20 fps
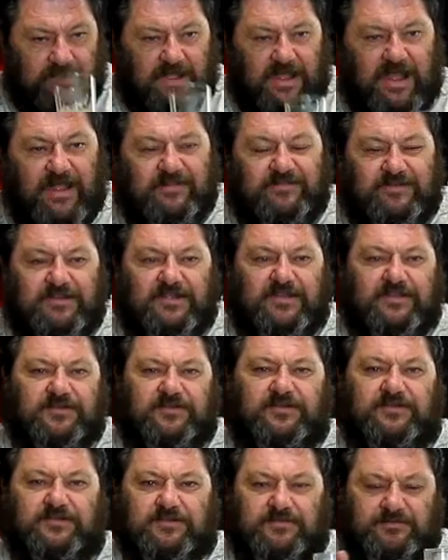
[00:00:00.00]
as it
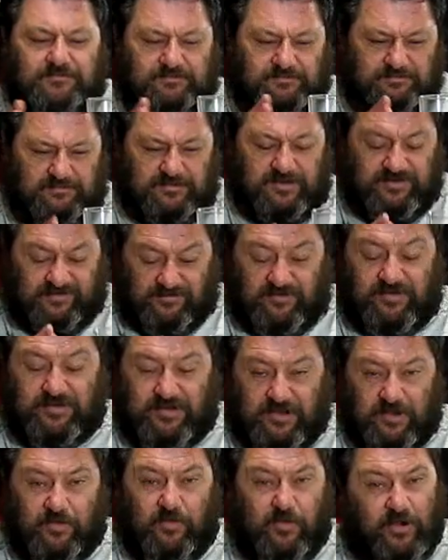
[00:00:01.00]
is, it's
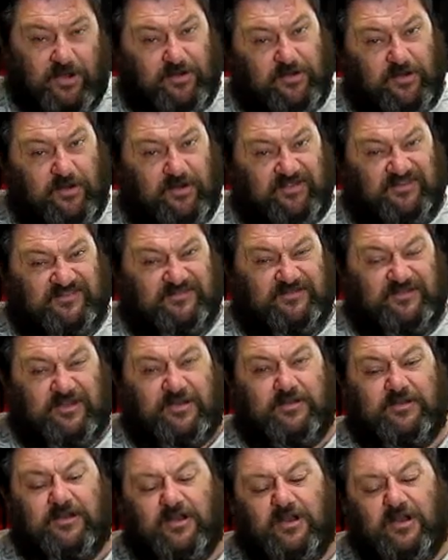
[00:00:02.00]
drinking quite nice.
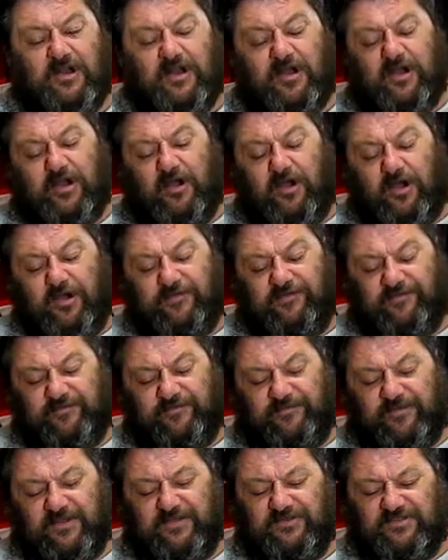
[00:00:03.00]
So I
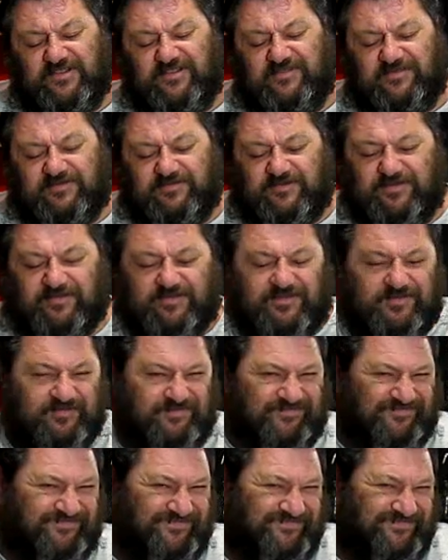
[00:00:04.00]
think just
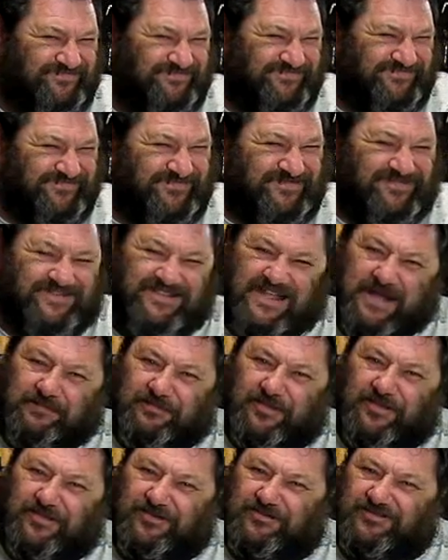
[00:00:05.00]
a
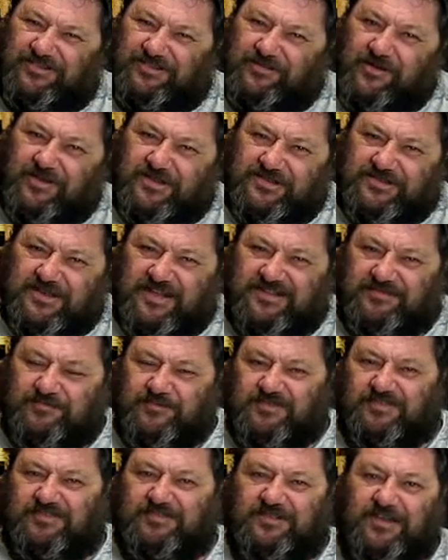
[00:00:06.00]
couple of little slight
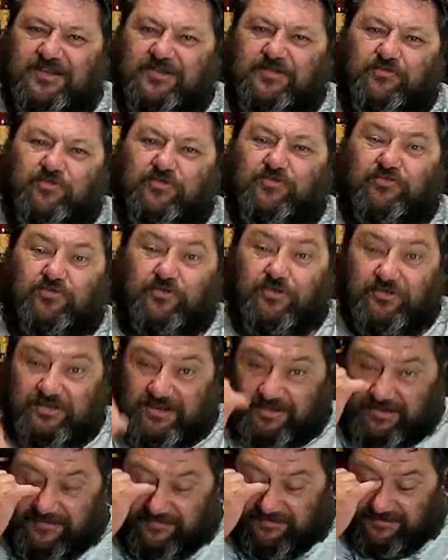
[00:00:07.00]
adjustments and it would
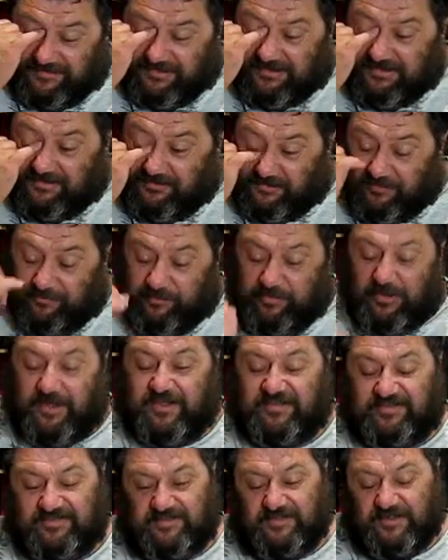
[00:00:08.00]
really lift it into a
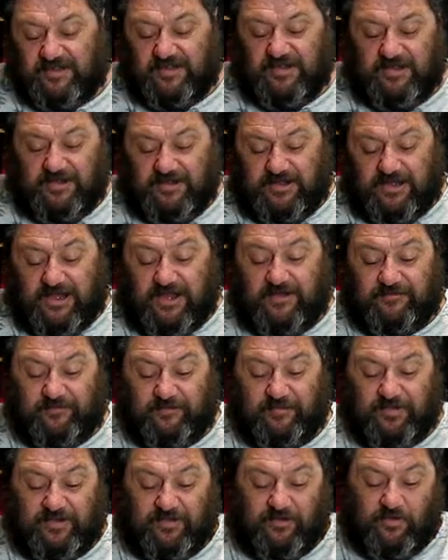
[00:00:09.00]
place
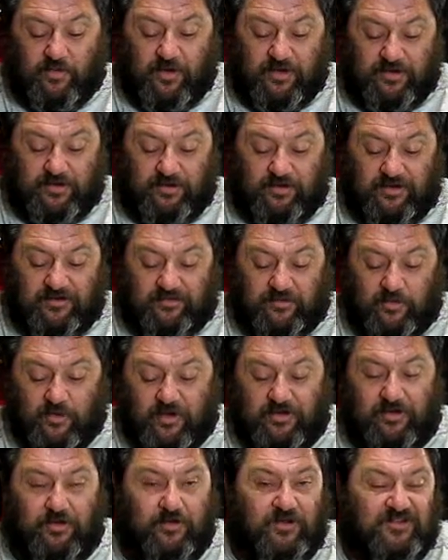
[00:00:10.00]
uh, being quite a,
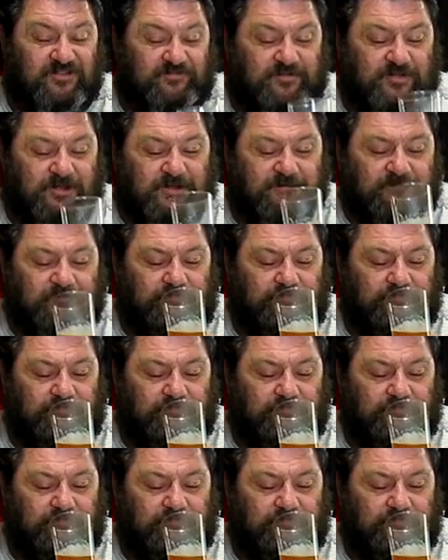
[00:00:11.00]
quite a nice beer.